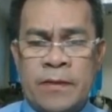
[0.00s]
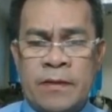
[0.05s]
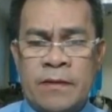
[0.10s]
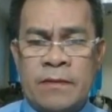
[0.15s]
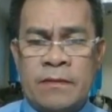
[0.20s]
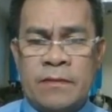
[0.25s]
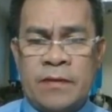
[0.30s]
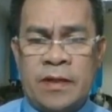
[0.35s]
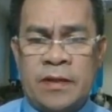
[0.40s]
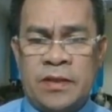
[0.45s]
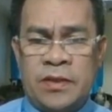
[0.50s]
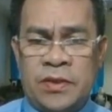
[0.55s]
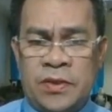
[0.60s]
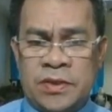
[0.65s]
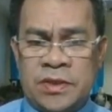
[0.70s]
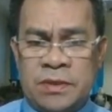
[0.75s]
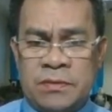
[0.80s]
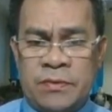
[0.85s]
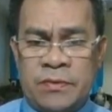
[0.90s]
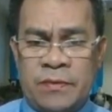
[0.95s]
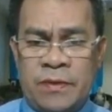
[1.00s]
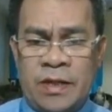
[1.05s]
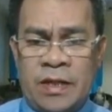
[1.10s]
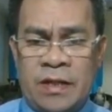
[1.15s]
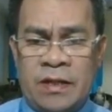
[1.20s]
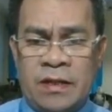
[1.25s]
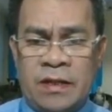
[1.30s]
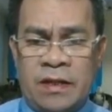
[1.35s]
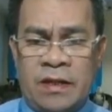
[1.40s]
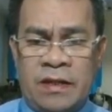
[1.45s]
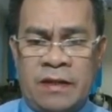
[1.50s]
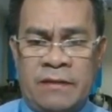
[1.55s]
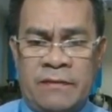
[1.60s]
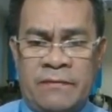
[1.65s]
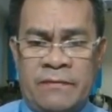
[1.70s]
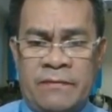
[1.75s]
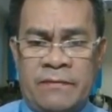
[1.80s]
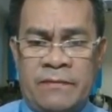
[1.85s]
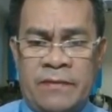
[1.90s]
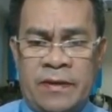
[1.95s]
then use this formula.
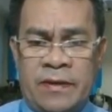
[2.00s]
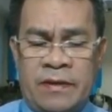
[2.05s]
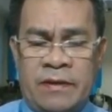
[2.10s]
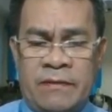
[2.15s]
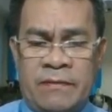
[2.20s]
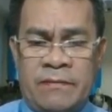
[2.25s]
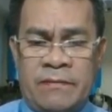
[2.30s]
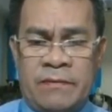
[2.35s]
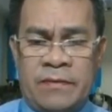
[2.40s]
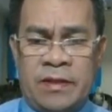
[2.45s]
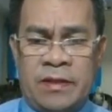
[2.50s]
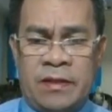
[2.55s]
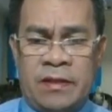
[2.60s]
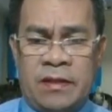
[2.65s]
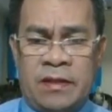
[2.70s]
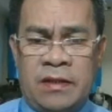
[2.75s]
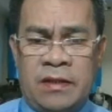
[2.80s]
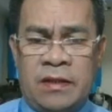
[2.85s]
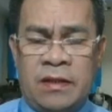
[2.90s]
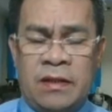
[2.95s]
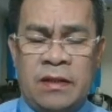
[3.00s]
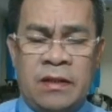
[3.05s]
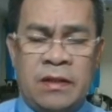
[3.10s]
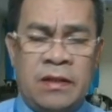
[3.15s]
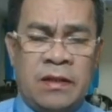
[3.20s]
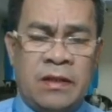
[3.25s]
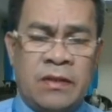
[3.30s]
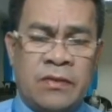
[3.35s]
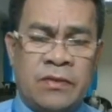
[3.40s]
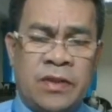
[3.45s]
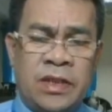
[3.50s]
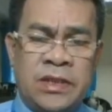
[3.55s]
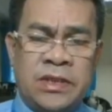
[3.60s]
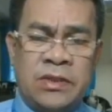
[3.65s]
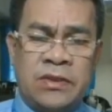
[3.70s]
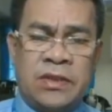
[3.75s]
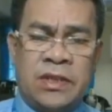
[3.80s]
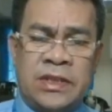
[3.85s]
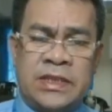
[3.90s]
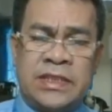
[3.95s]
If the
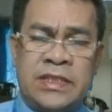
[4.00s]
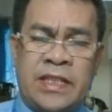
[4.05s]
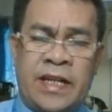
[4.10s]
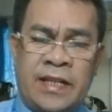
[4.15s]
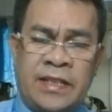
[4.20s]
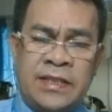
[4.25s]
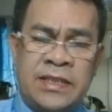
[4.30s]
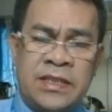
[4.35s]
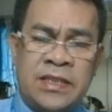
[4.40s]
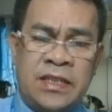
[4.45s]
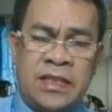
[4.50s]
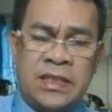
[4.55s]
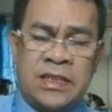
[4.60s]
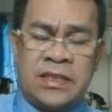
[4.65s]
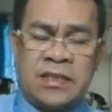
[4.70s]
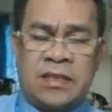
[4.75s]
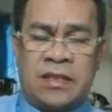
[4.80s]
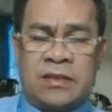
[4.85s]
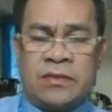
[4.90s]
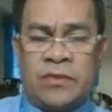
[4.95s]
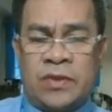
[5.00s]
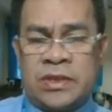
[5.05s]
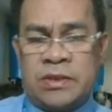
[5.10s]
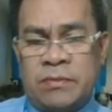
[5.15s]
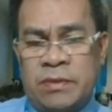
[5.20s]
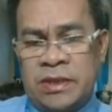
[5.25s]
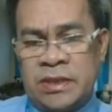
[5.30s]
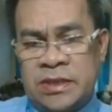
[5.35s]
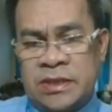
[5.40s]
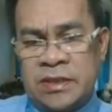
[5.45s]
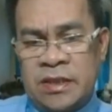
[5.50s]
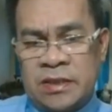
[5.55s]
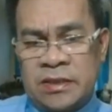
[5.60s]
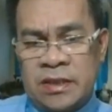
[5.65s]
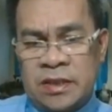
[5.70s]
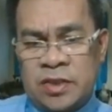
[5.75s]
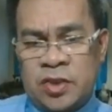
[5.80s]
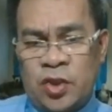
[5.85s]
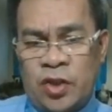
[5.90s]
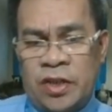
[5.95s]
condition is non-steady state, which means that
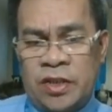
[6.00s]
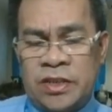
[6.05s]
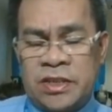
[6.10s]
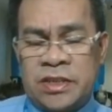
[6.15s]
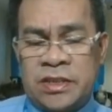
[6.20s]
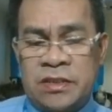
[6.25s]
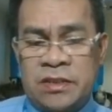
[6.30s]
the charge